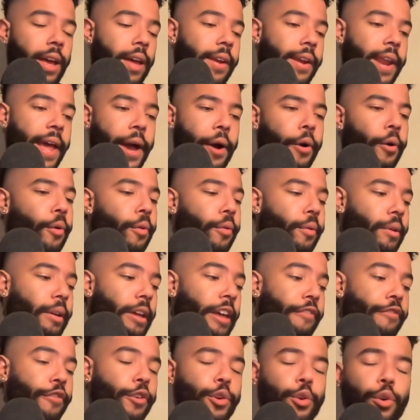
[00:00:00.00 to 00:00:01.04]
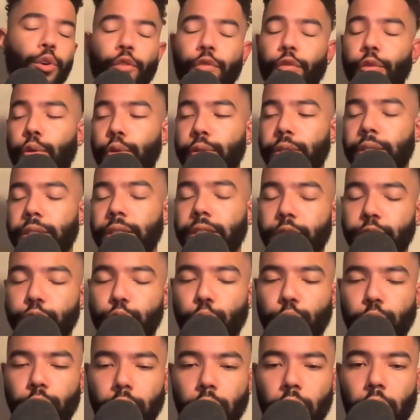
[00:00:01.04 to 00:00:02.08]
Now, if you do a full season of
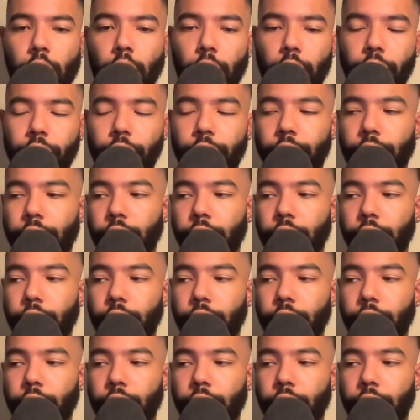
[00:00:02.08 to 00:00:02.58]
Jordan Lawler,